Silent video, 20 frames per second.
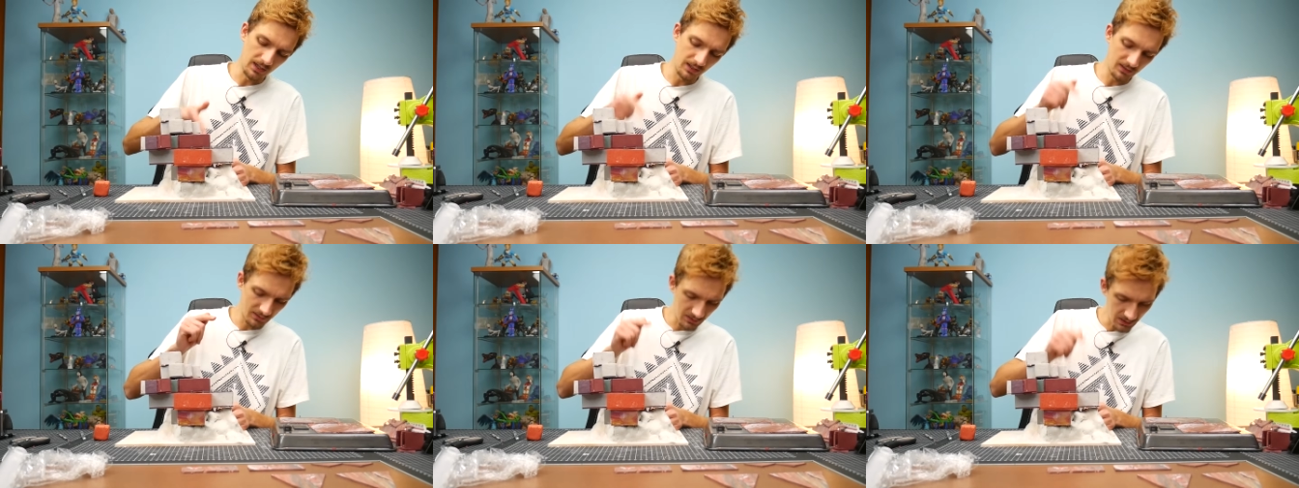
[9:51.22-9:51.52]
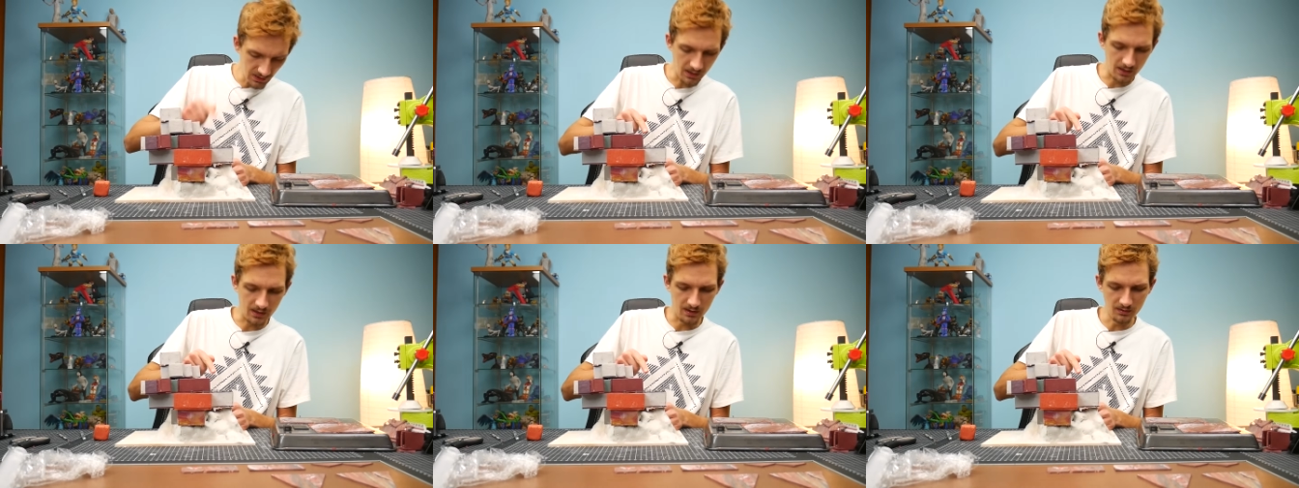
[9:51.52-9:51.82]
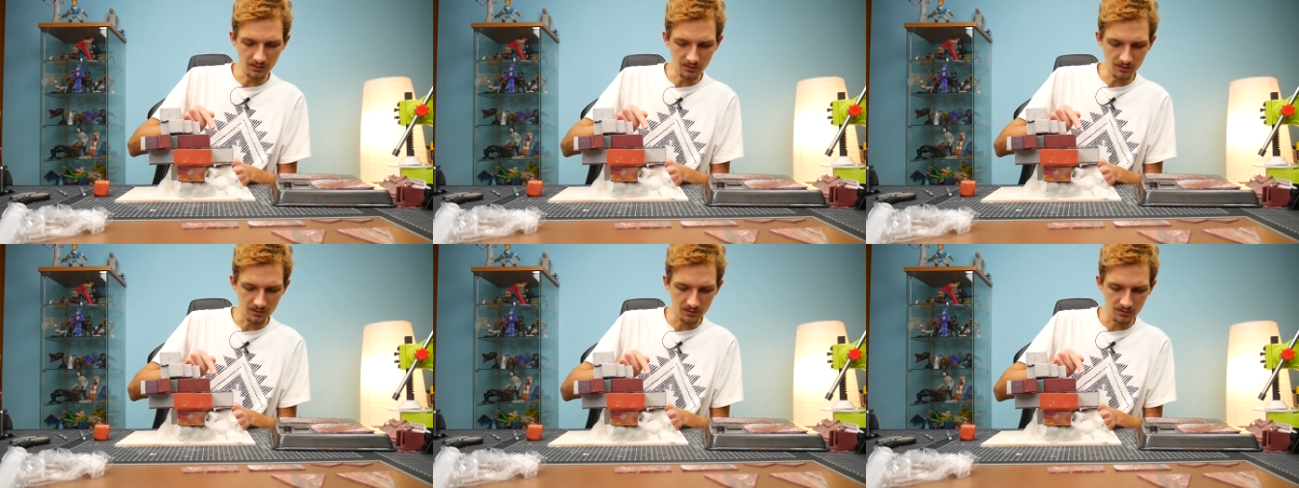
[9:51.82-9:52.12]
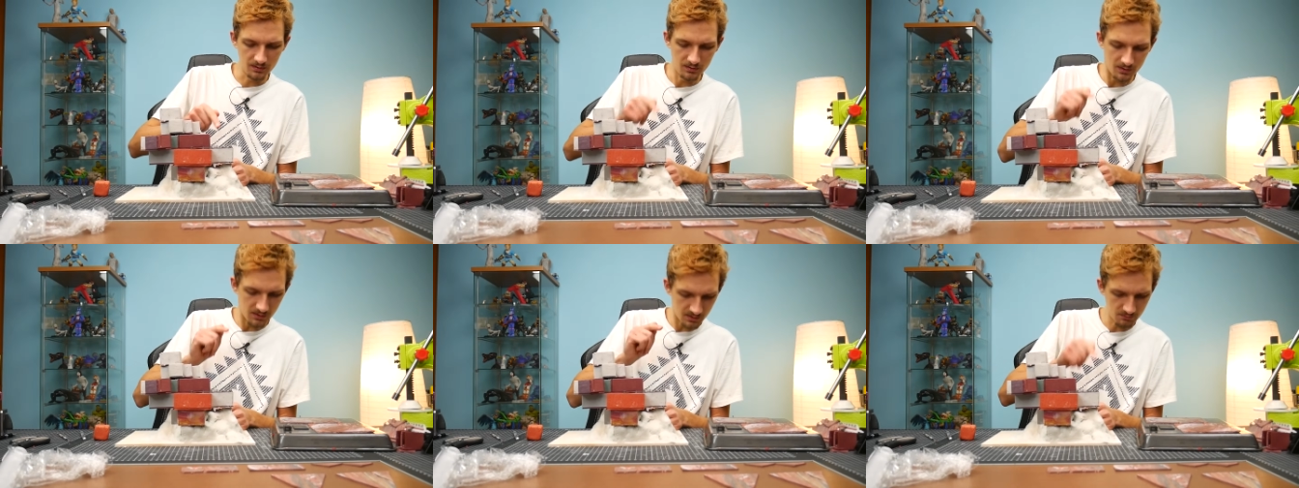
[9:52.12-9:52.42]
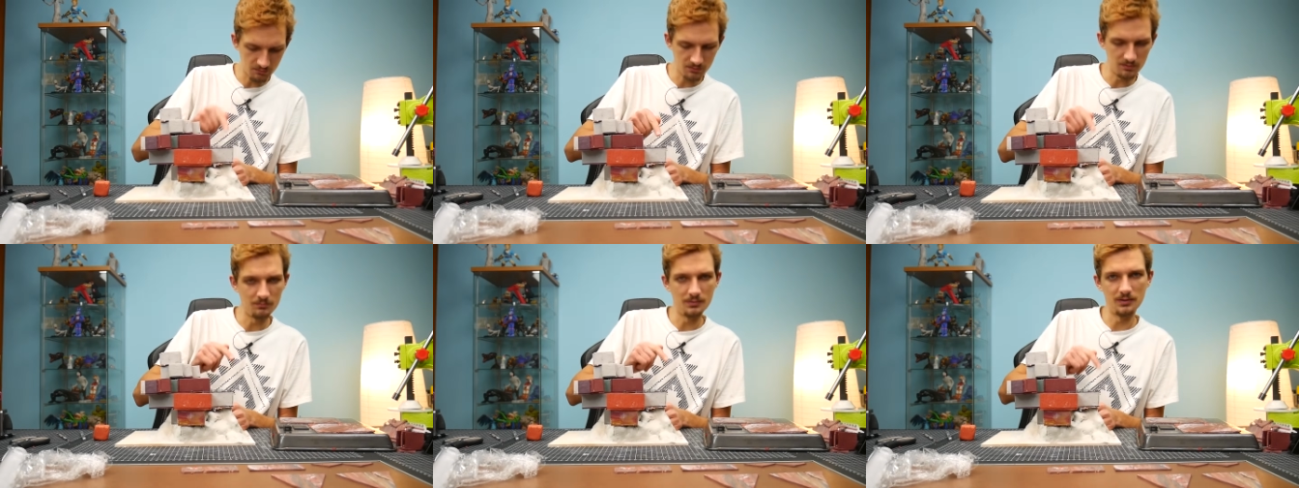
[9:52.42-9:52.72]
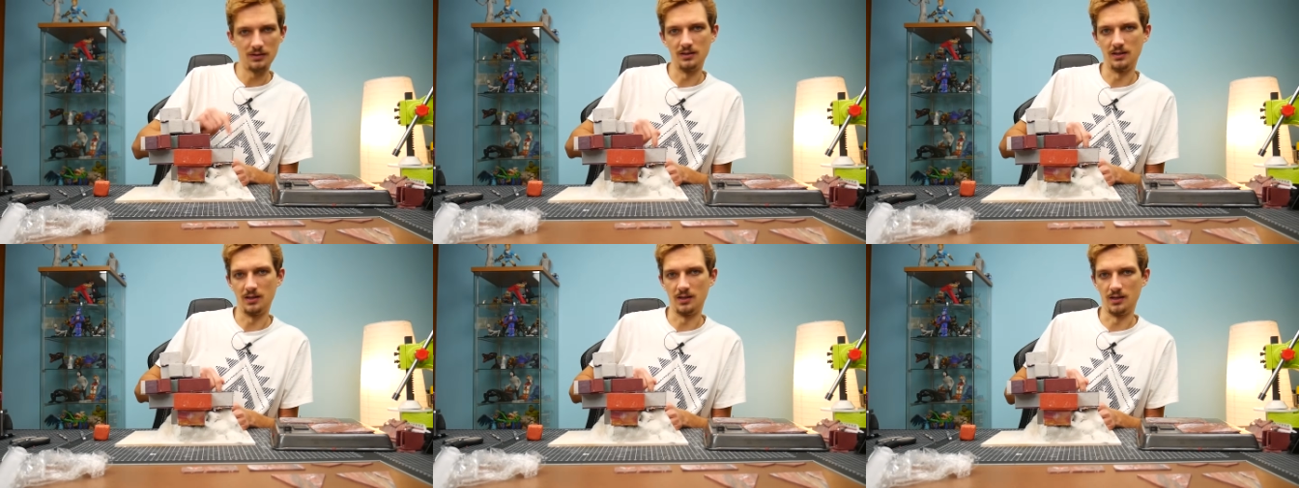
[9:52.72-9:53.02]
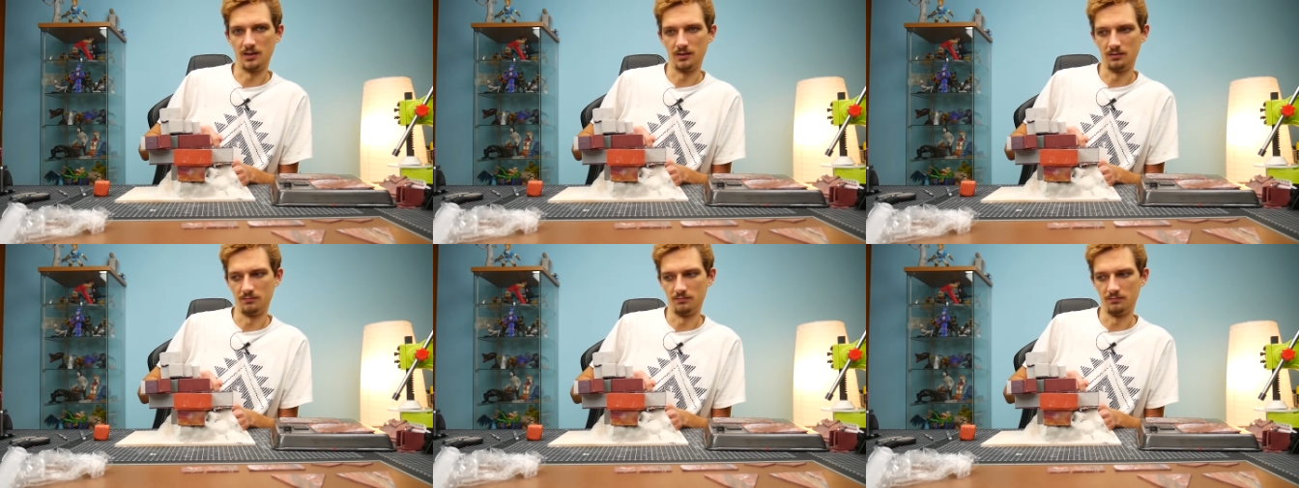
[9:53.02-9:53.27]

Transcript: and then this will be dry.